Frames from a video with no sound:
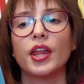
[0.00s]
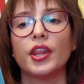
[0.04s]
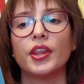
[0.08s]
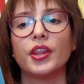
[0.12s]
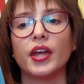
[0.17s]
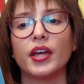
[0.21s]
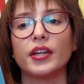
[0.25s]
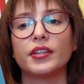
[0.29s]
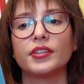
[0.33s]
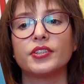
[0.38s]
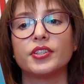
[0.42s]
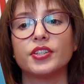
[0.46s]

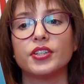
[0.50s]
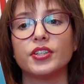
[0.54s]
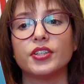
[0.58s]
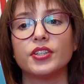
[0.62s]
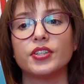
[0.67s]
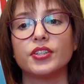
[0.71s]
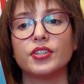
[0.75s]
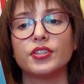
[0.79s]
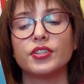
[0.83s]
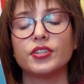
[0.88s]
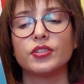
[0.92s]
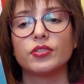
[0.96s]
that
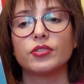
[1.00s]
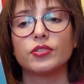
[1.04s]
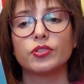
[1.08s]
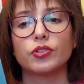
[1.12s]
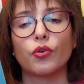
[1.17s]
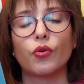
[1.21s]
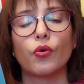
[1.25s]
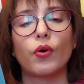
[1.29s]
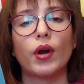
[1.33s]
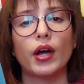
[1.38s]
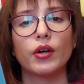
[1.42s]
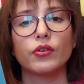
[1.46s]
is
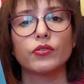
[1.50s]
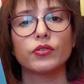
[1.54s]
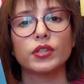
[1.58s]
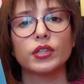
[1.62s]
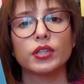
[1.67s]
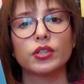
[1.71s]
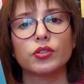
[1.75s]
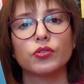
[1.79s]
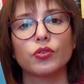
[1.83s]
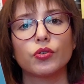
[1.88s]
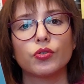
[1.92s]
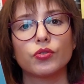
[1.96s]

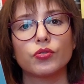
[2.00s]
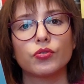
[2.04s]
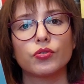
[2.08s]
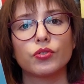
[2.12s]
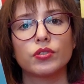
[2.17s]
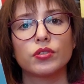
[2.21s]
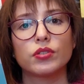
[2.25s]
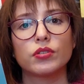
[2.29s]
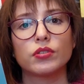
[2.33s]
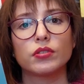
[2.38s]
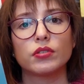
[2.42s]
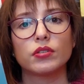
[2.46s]
surrounding
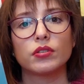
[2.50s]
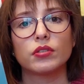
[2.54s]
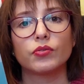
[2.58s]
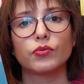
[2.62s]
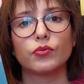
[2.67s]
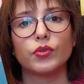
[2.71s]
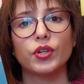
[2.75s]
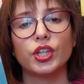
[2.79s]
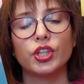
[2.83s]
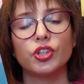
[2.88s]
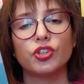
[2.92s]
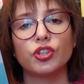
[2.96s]
those
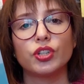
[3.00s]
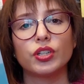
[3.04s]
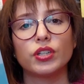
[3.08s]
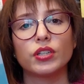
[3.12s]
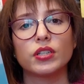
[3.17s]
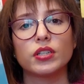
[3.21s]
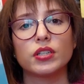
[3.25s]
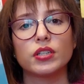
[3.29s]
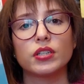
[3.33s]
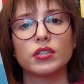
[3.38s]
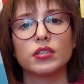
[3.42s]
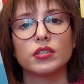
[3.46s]

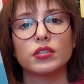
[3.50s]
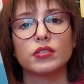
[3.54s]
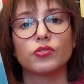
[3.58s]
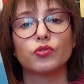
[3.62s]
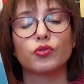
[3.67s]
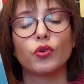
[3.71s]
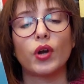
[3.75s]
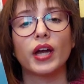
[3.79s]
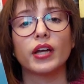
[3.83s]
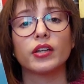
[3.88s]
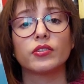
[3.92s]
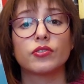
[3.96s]
regions
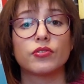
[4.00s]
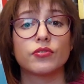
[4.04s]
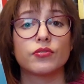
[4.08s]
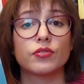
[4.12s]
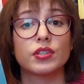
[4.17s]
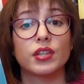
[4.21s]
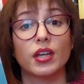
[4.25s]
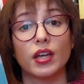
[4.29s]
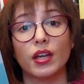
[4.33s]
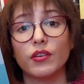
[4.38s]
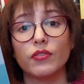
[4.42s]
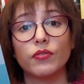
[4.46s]
trying to
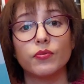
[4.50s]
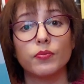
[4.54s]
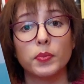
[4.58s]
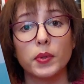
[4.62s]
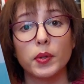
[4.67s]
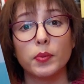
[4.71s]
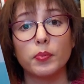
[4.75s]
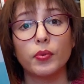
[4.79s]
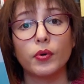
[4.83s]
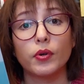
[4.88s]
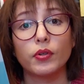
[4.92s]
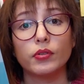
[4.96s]
save
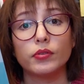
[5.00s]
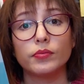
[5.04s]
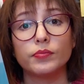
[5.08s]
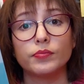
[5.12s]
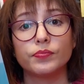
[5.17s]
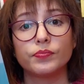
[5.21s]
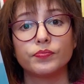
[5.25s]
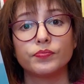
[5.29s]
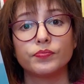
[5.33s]
people.